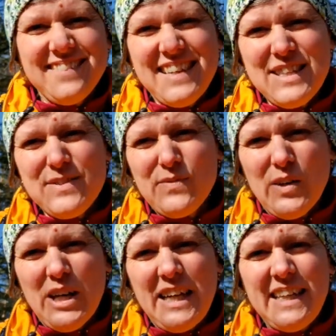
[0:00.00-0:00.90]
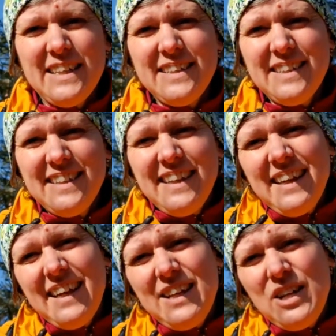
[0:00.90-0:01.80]
it's fine.
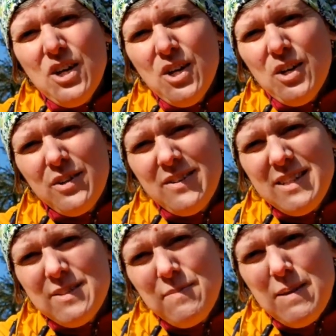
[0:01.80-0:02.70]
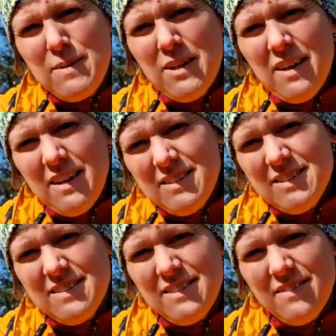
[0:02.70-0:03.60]
And no, it's maybe
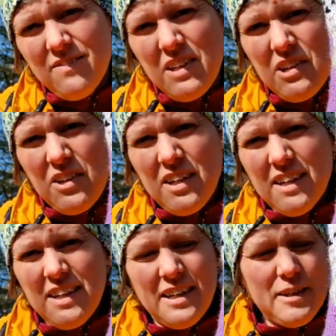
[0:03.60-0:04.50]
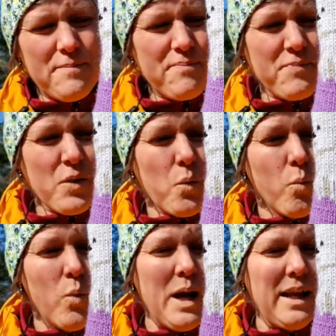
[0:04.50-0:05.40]
not very
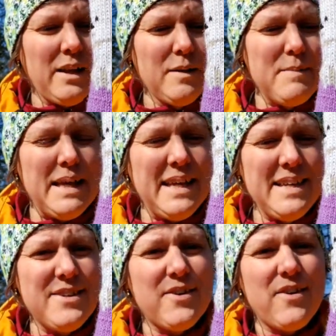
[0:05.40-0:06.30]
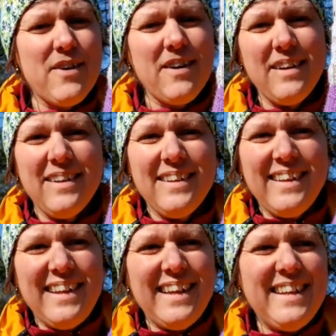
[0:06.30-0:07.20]
well made or
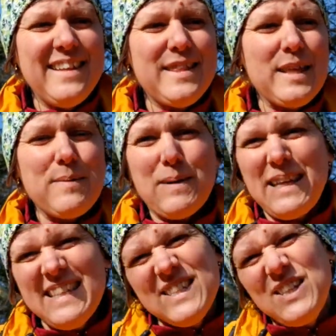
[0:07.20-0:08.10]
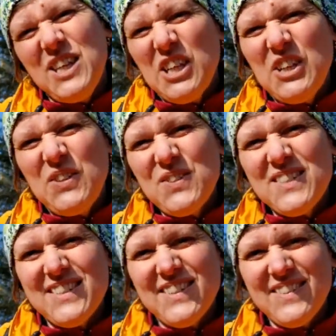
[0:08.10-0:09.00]
anything, but it's cute.
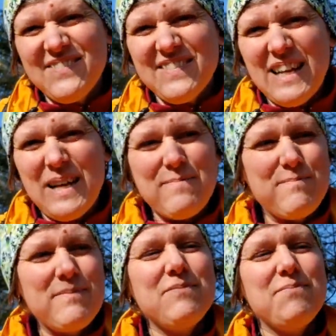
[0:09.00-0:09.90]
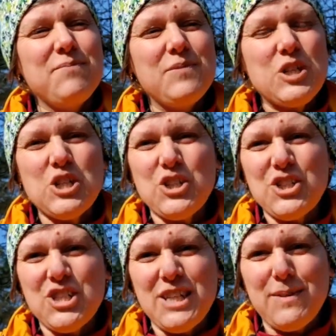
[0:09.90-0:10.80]
So I'm sure
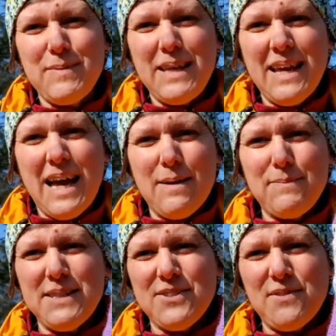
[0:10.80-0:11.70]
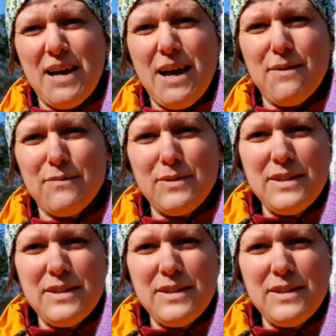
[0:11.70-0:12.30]
she'll be happy to have